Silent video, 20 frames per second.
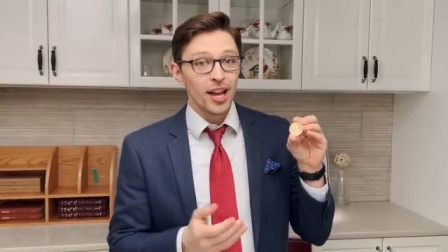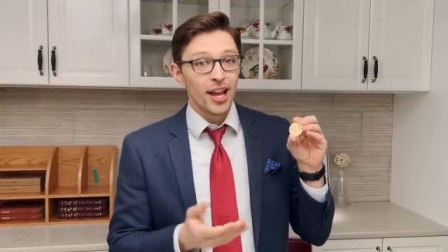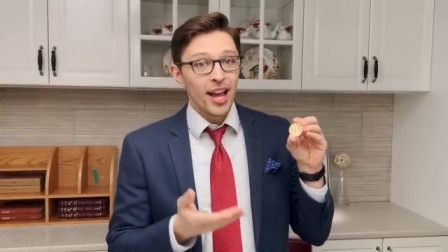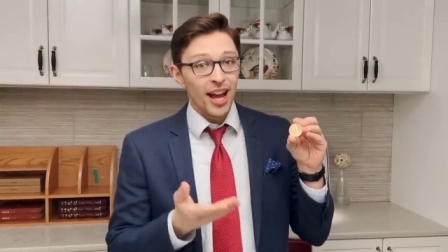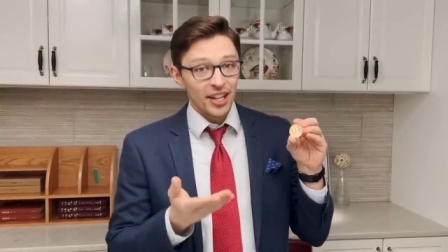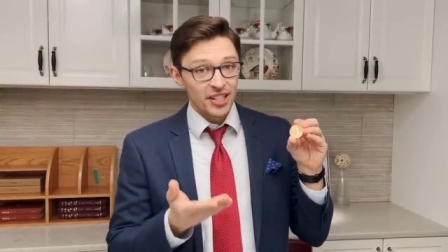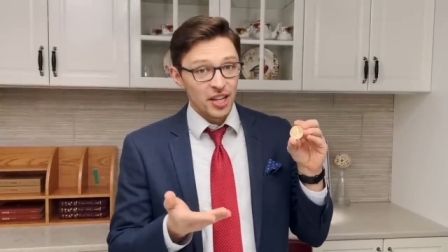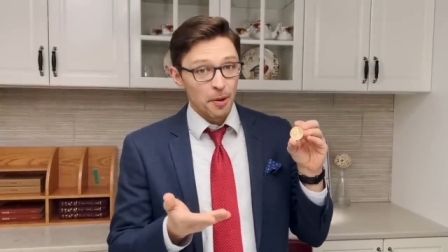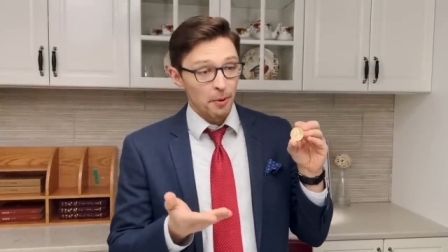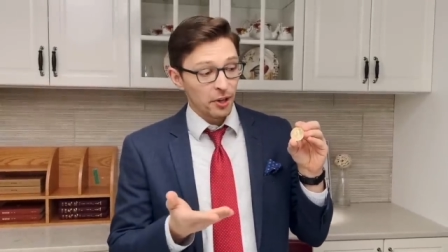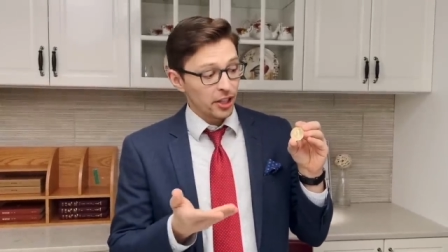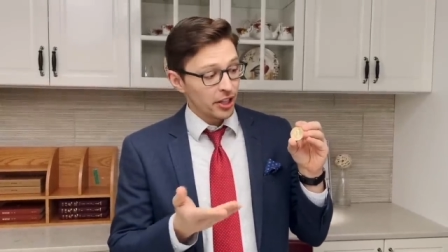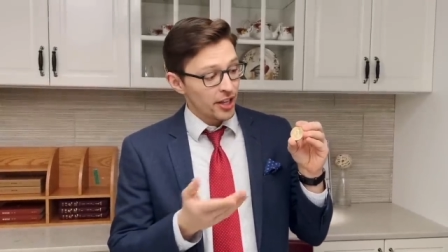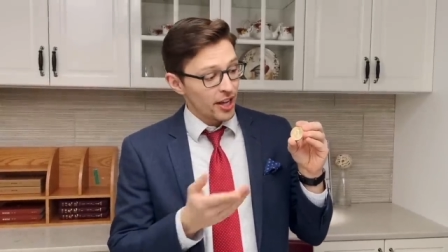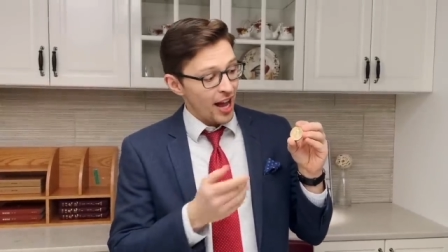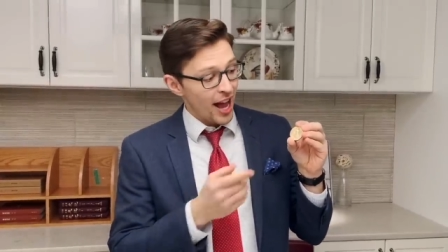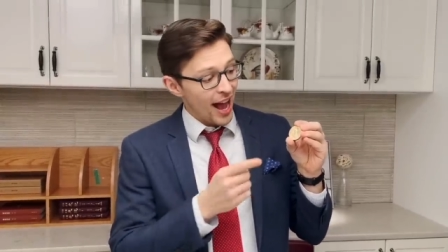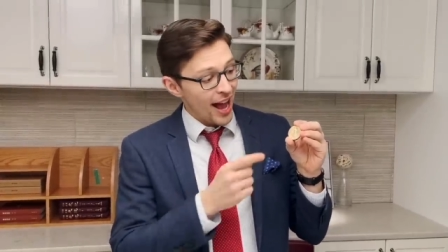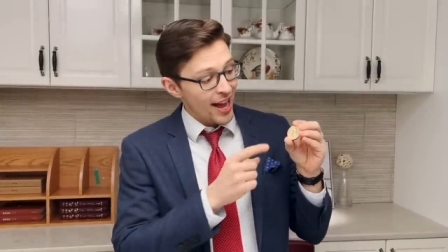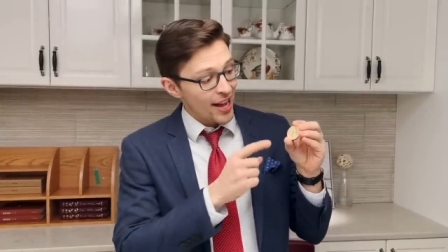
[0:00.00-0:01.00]
And typically,
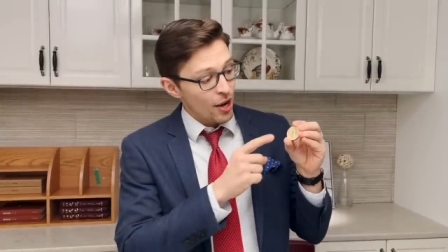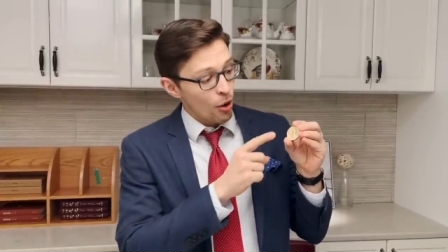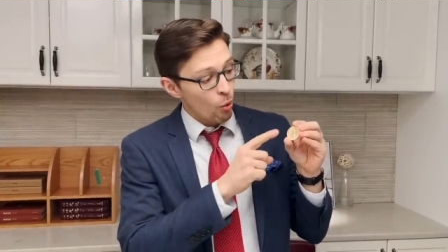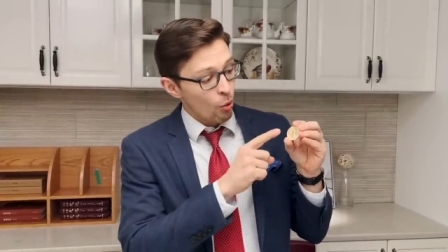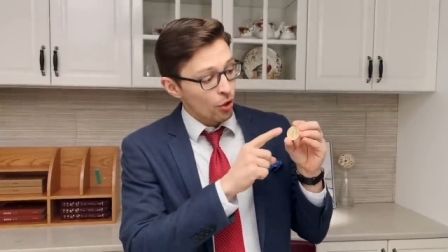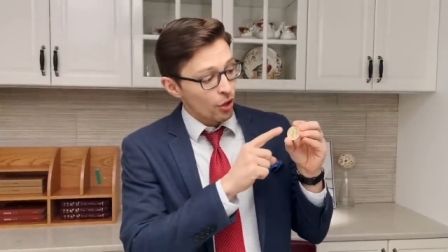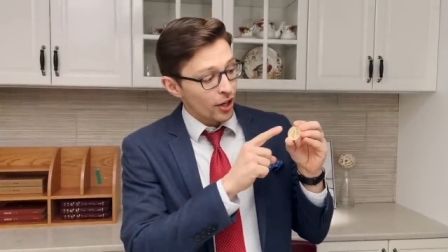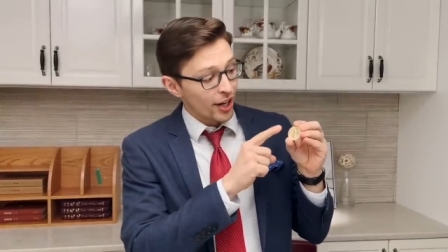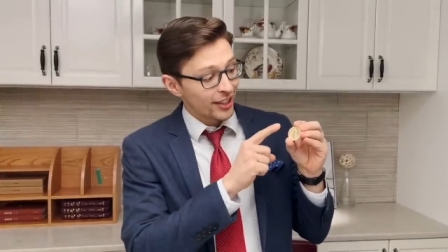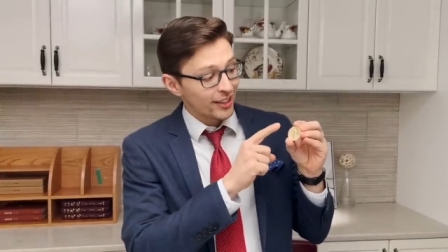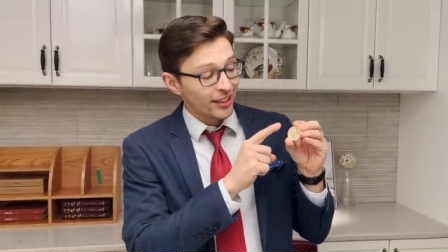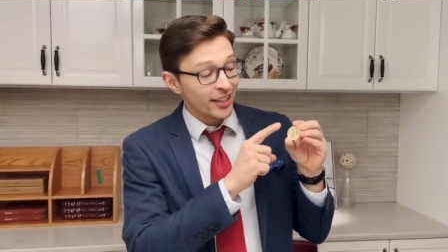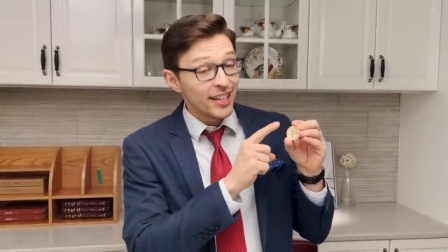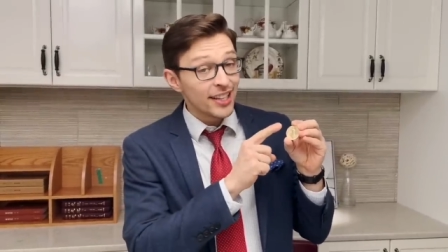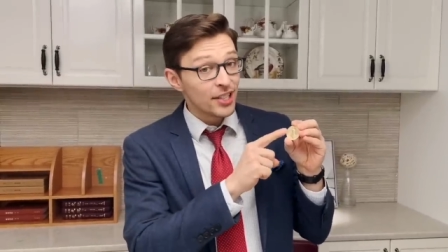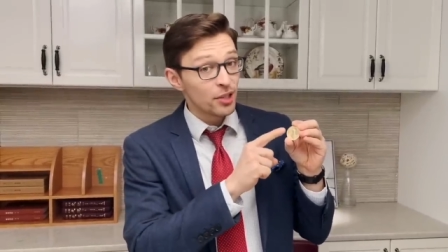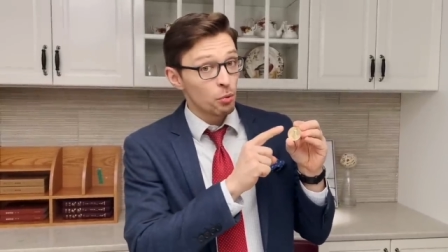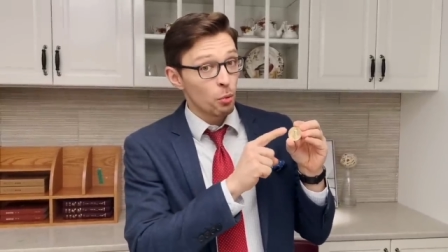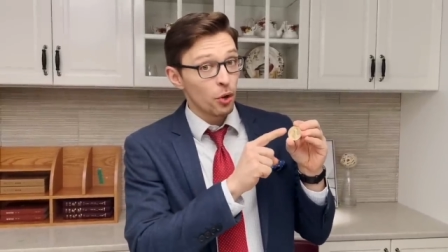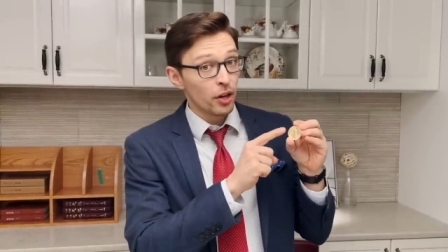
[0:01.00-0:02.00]
I order at
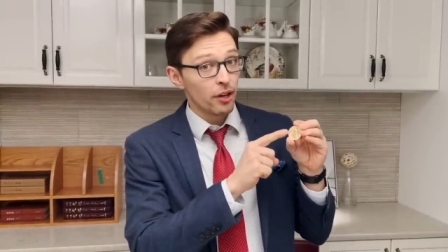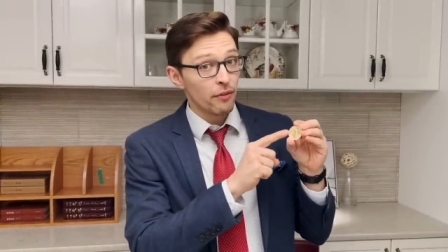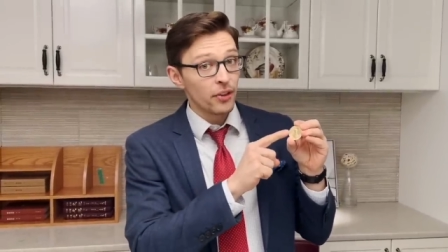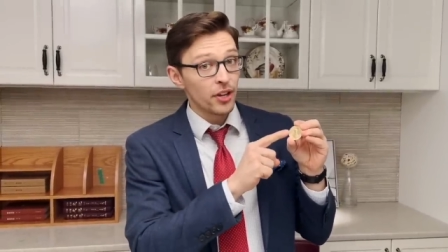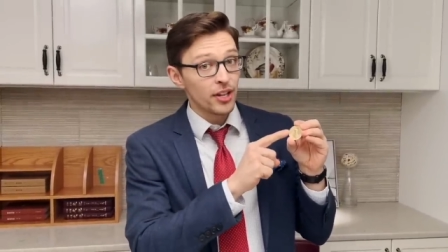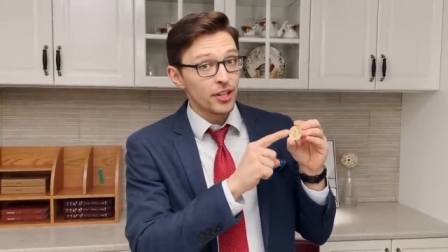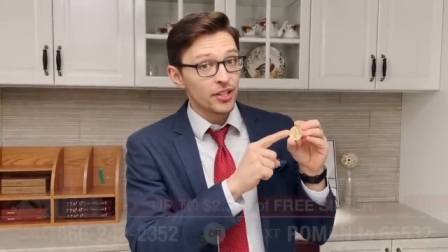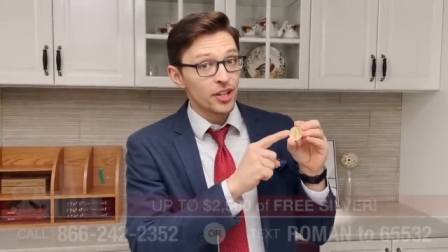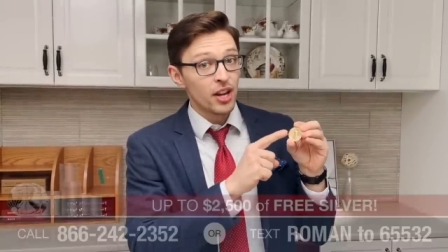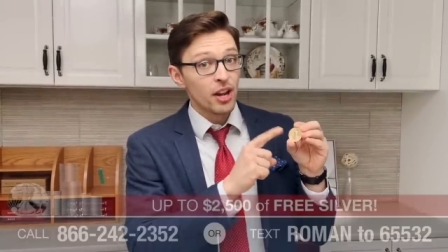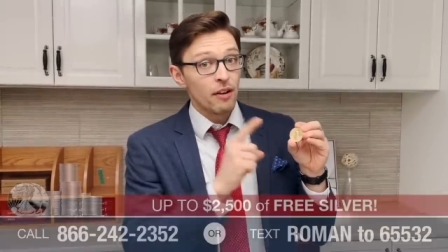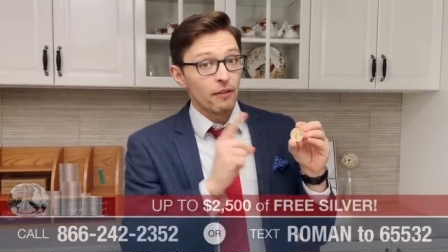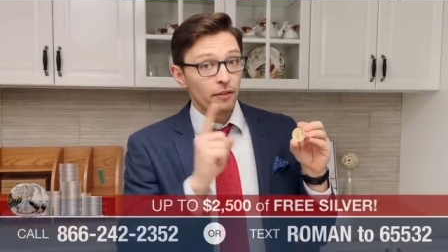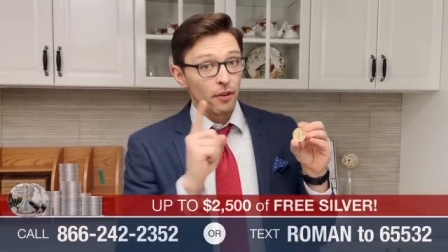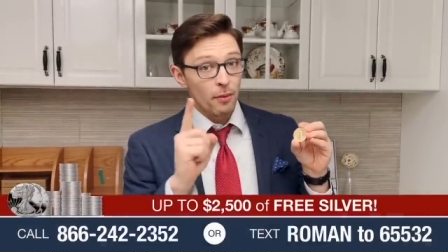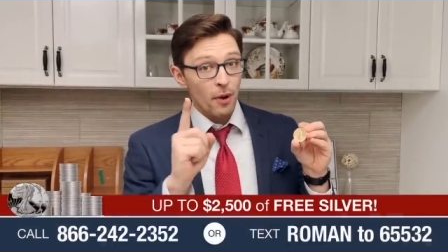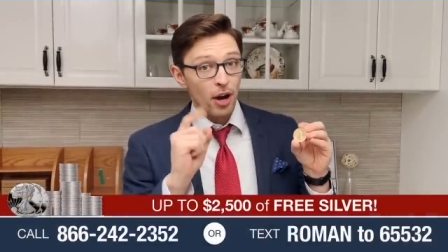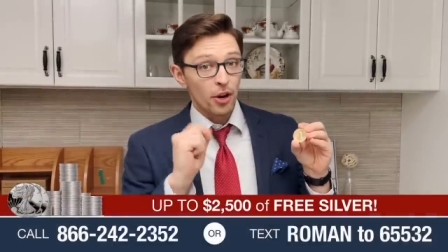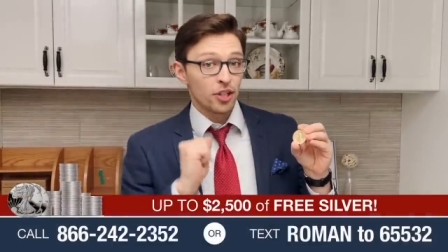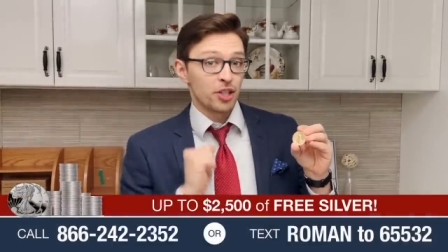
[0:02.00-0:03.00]
least one of these from
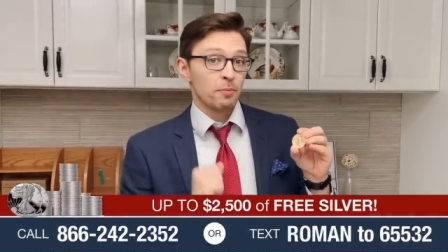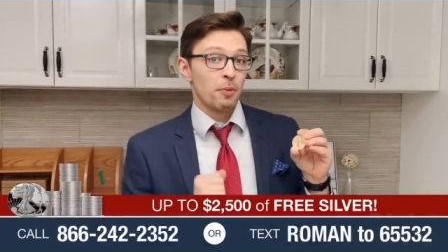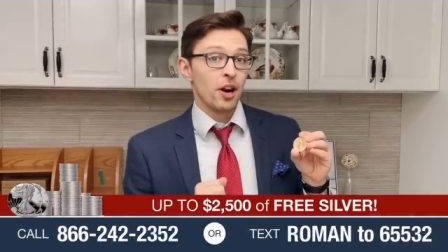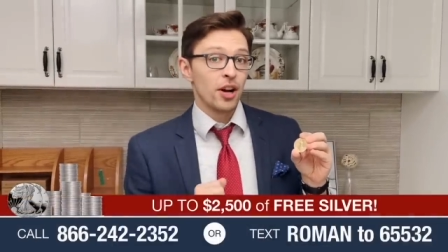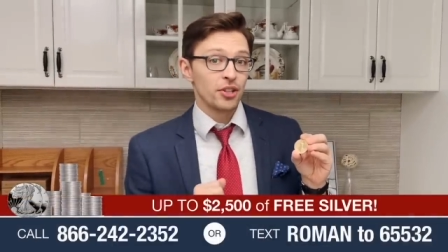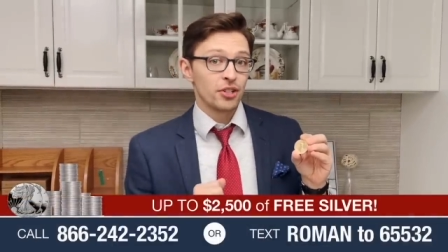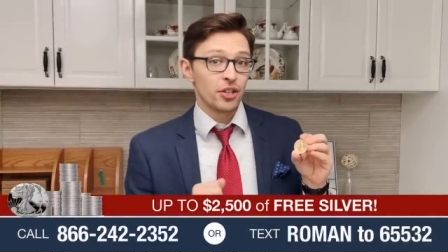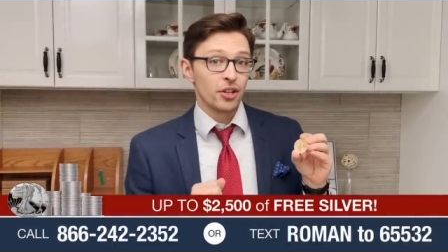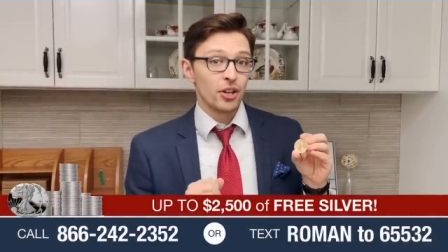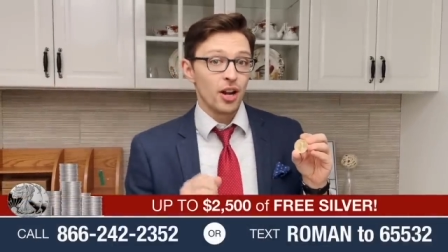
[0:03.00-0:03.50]
our sponsor,